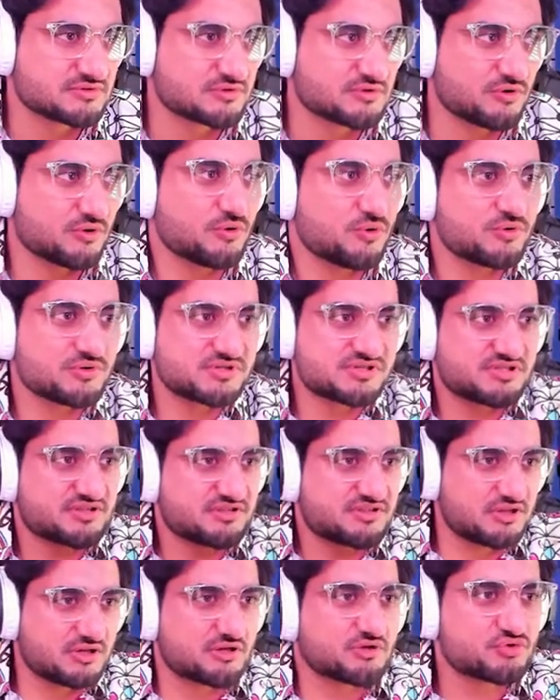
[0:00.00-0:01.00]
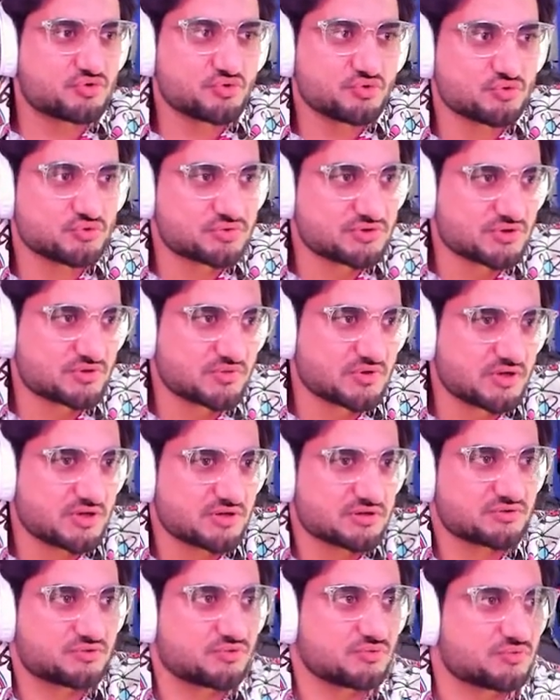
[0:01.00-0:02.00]
Oh, is it that dude, the rock
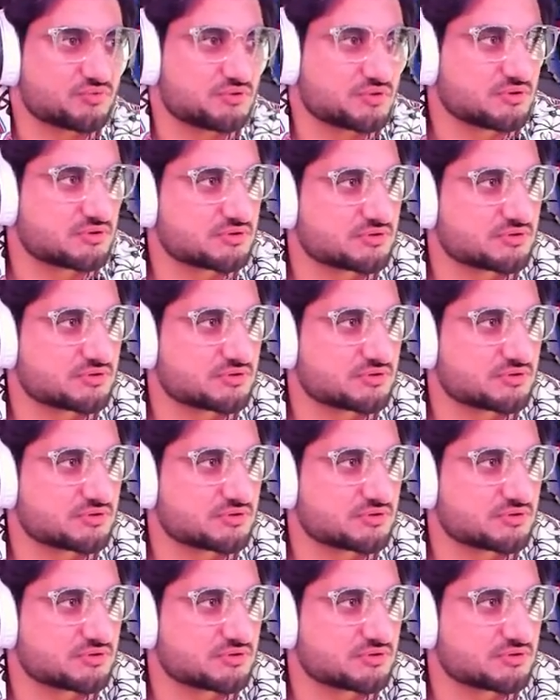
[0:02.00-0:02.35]
dude?